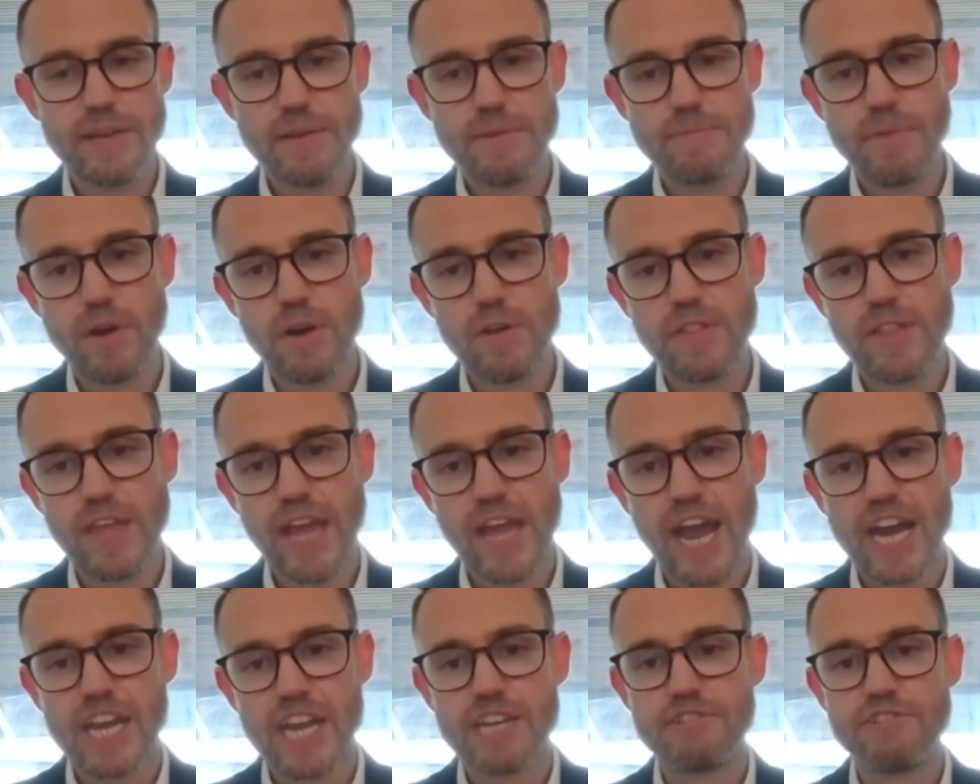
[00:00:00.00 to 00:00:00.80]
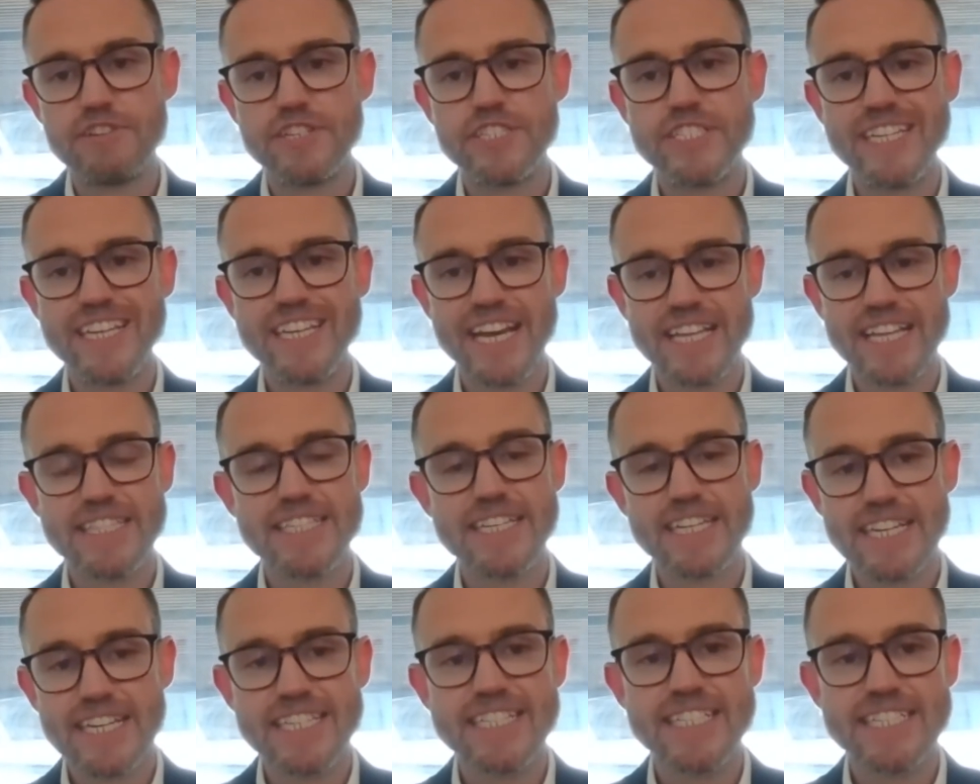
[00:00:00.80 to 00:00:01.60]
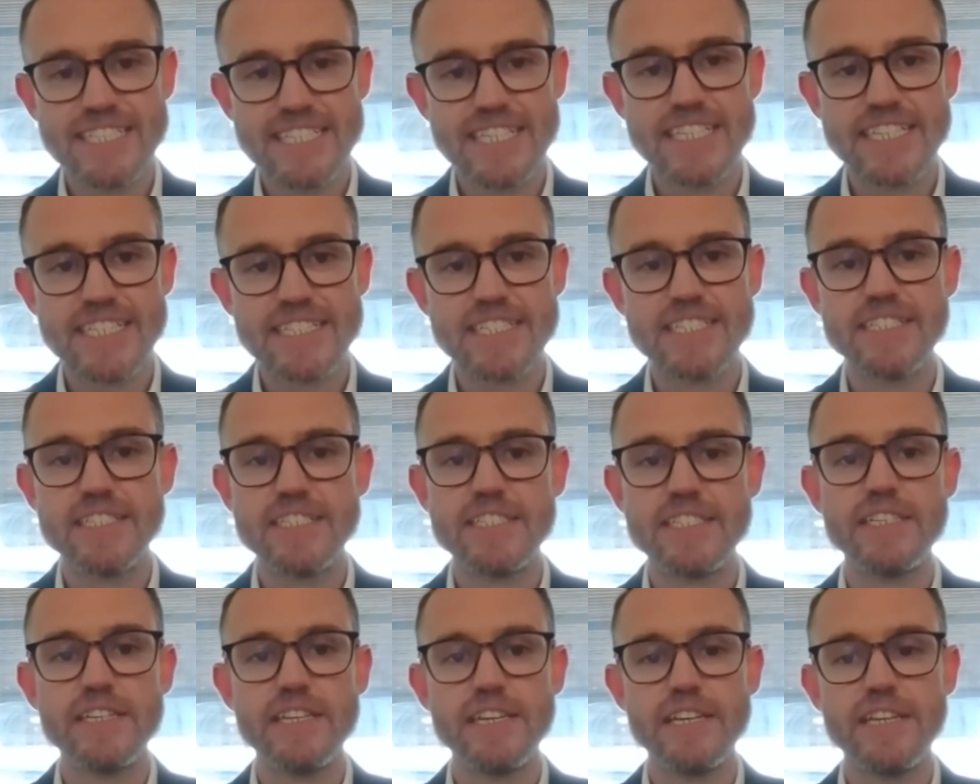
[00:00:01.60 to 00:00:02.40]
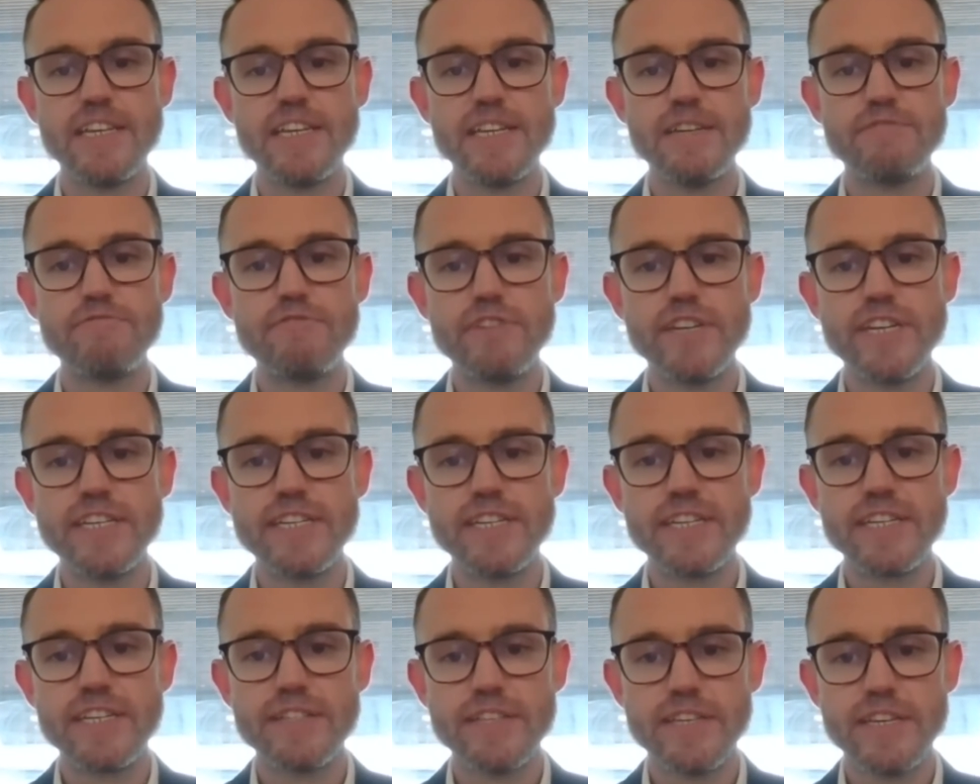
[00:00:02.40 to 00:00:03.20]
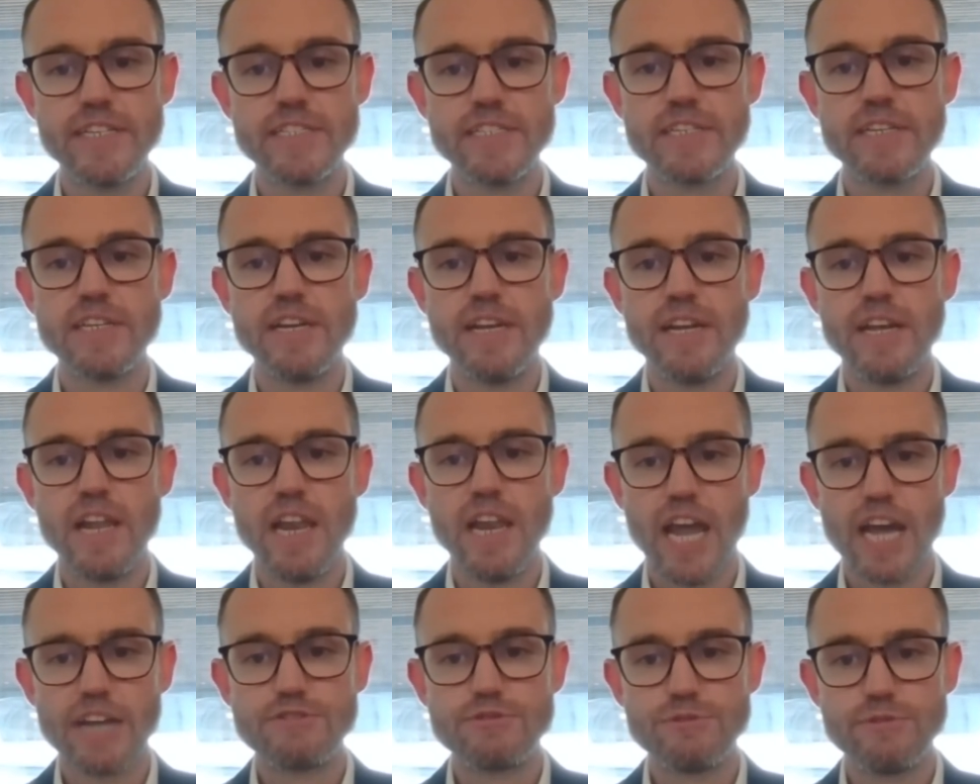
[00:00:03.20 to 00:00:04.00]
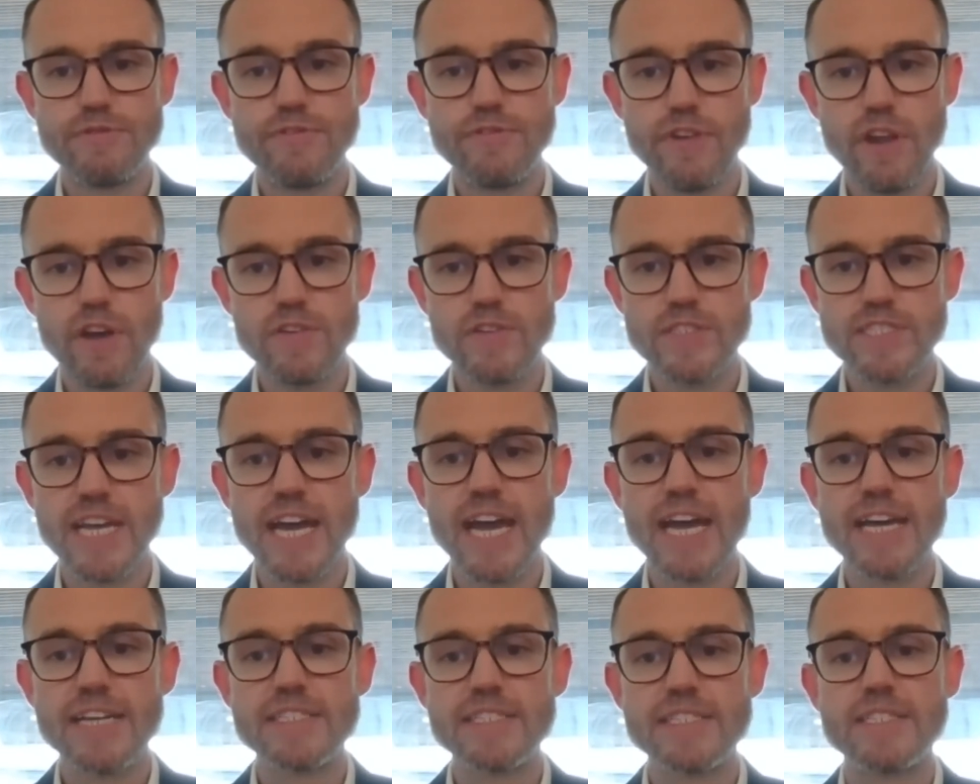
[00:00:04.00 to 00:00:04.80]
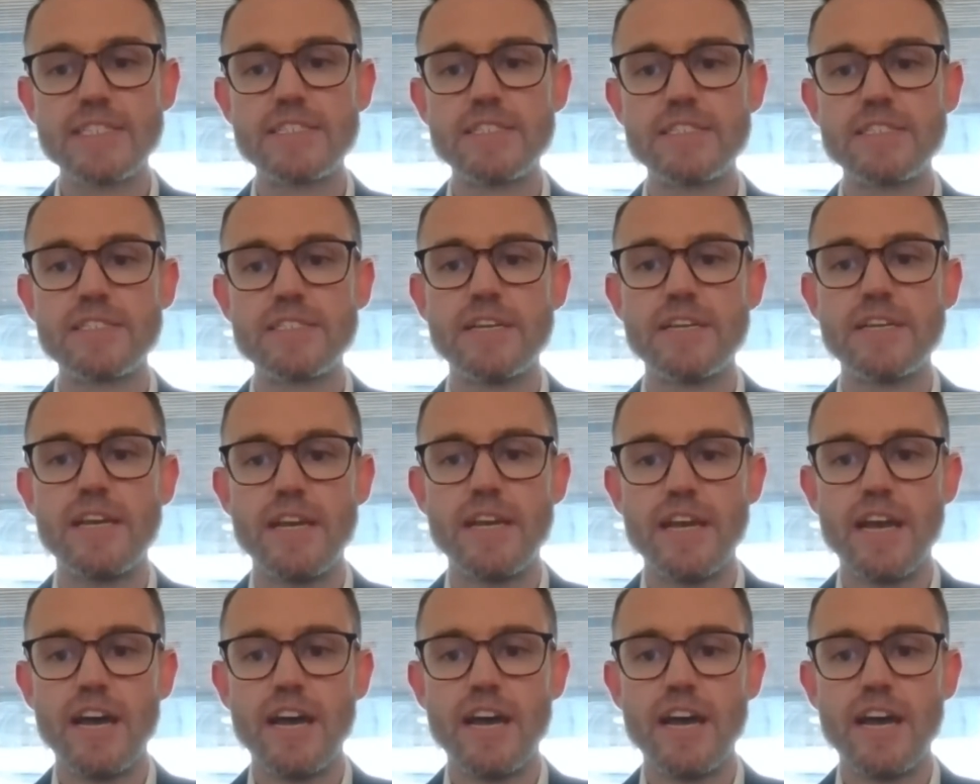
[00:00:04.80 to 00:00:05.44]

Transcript: both the accuracy and the consistency in reading these lateral flow tests.